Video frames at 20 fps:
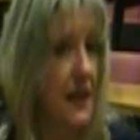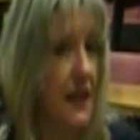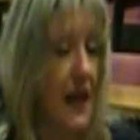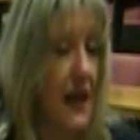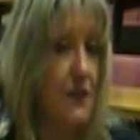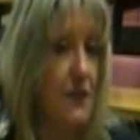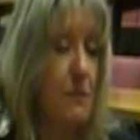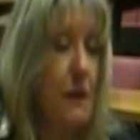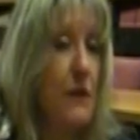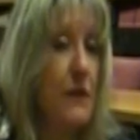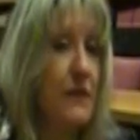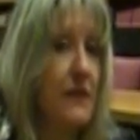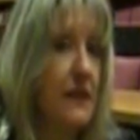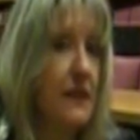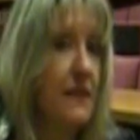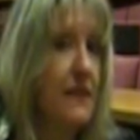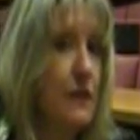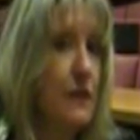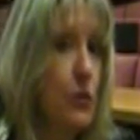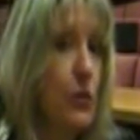I suppose
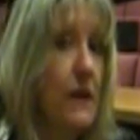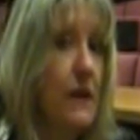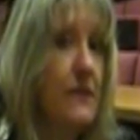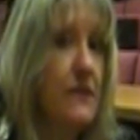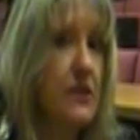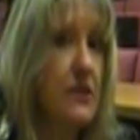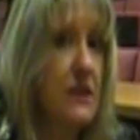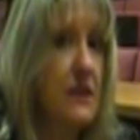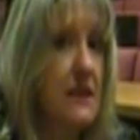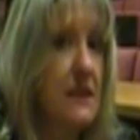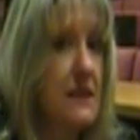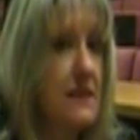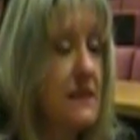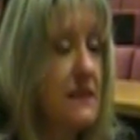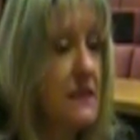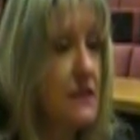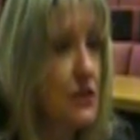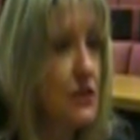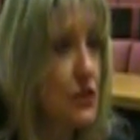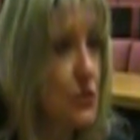another question is